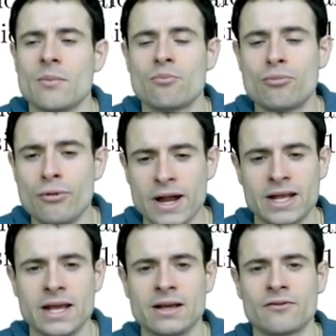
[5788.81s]

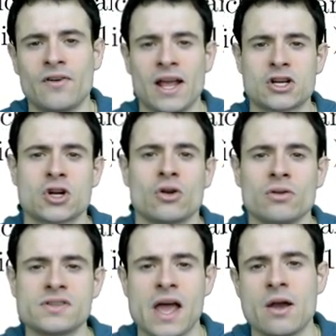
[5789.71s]
breaking flying
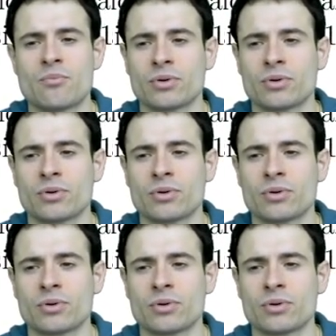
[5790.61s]
shuttles and